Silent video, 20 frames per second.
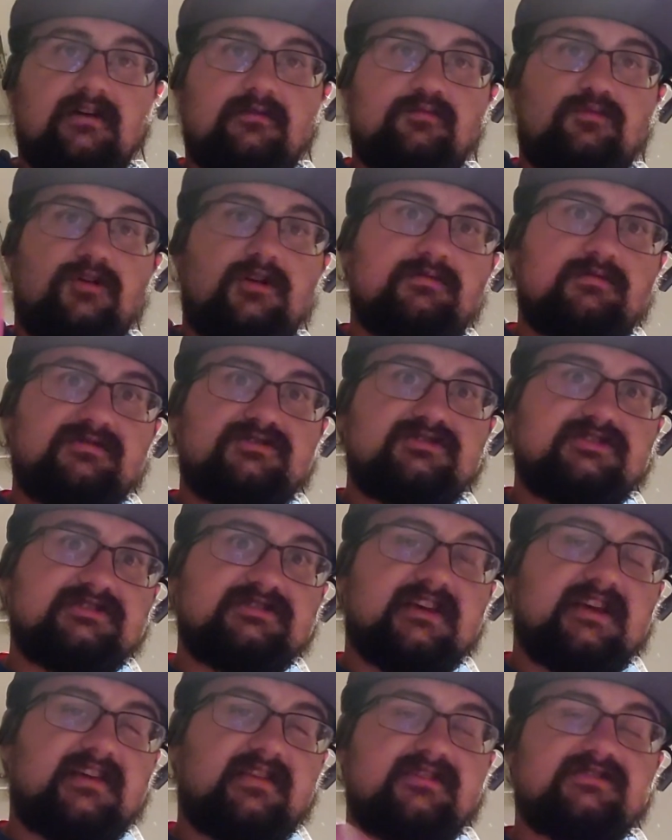Pretty much just
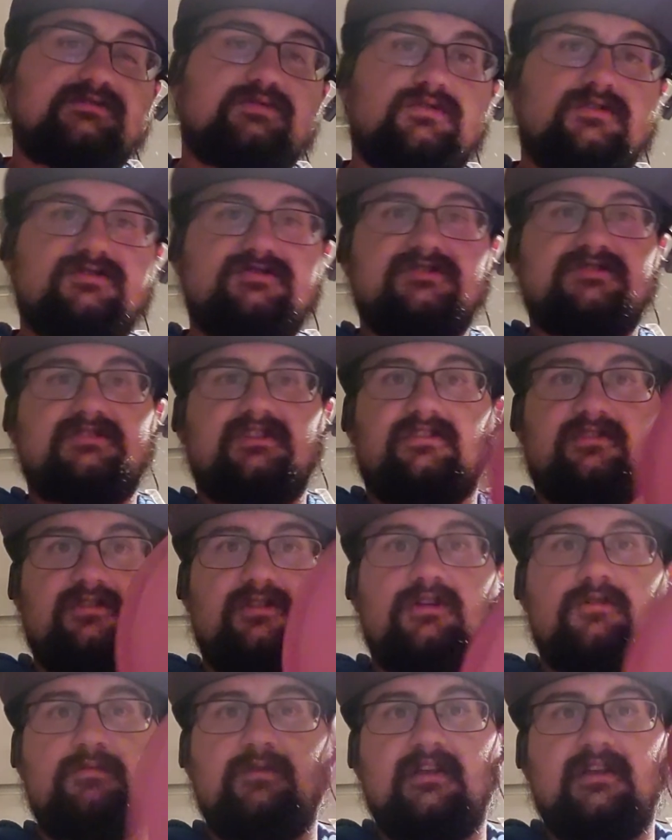like this one, just a
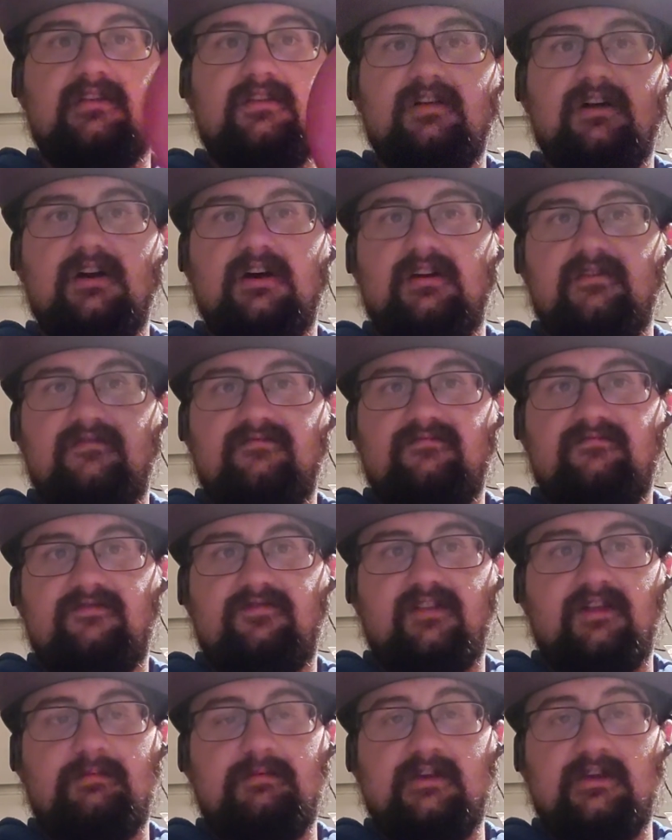little bit
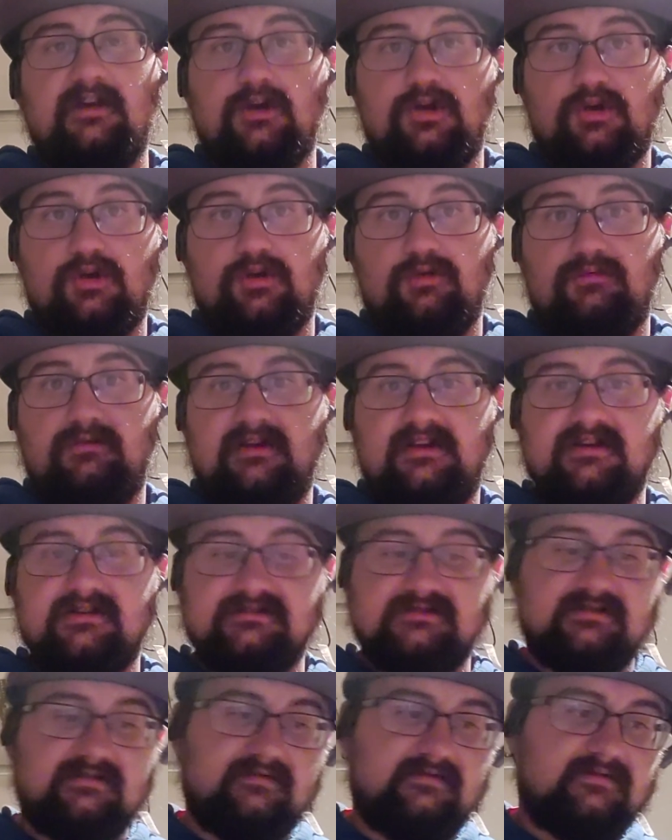flippier
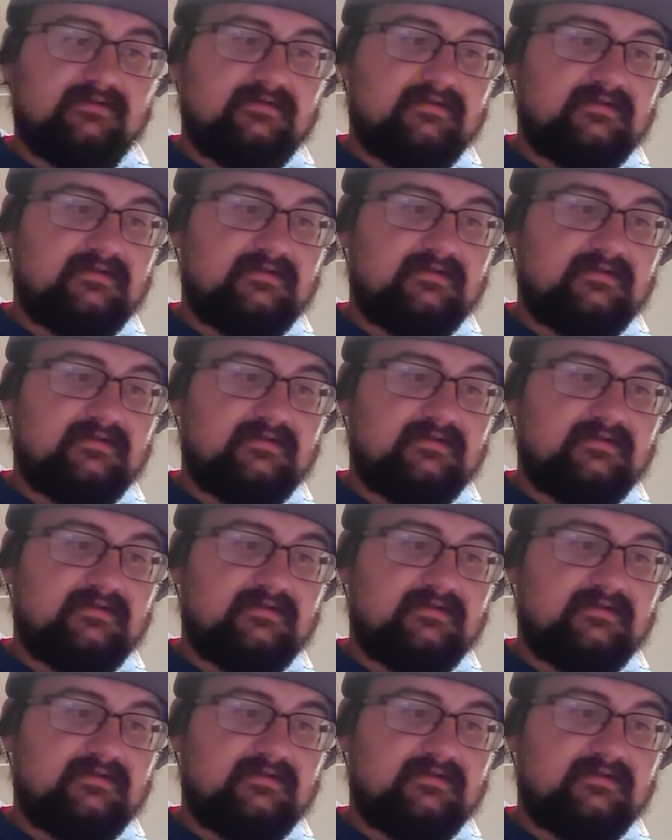because of